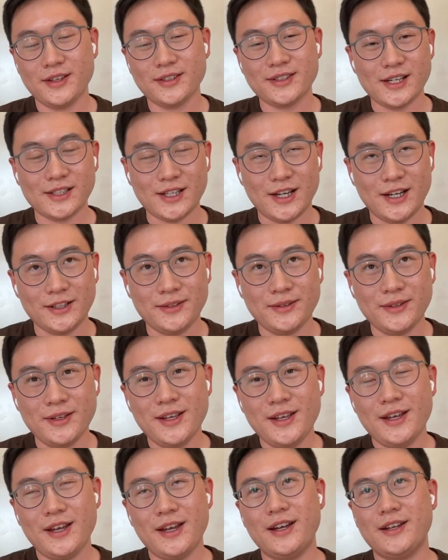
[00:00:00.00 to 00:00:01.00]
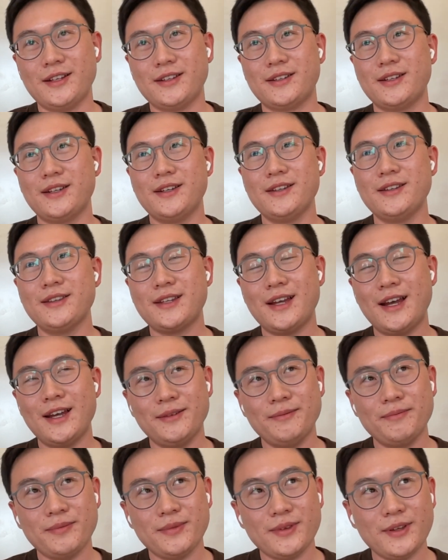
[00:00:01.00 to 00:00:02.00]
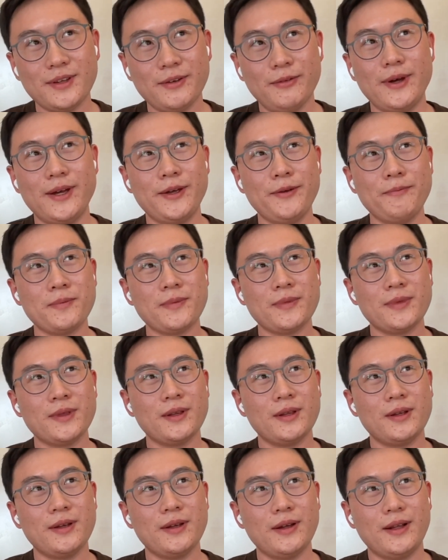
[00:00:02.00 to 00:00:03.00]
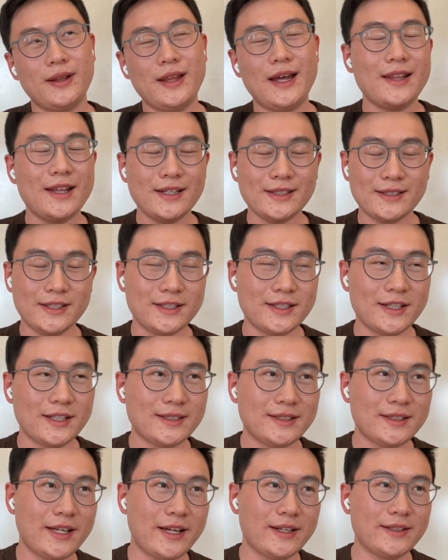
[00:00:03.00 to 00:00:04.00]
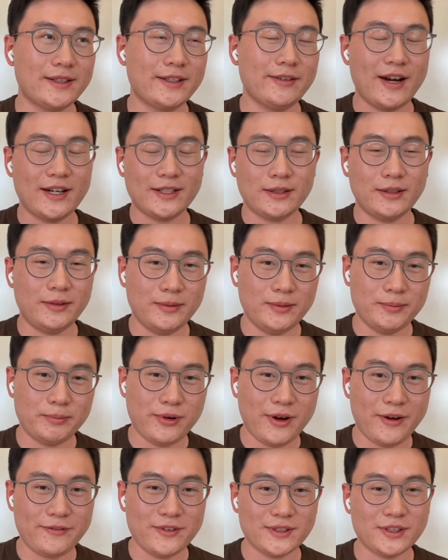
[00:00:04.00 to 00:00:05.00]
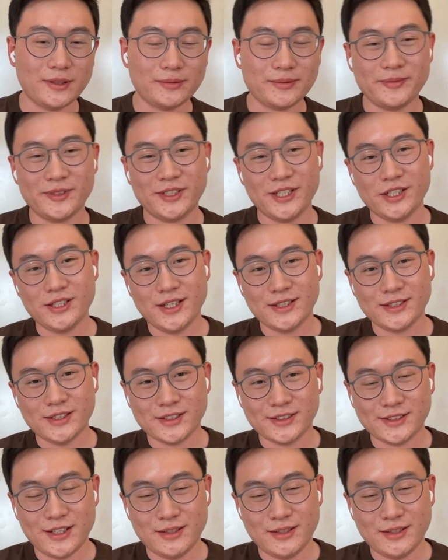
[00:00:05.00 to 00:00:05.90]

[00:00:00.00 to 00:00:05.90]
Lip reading: things like that. And in that way. Let's say just take direct preference optimization as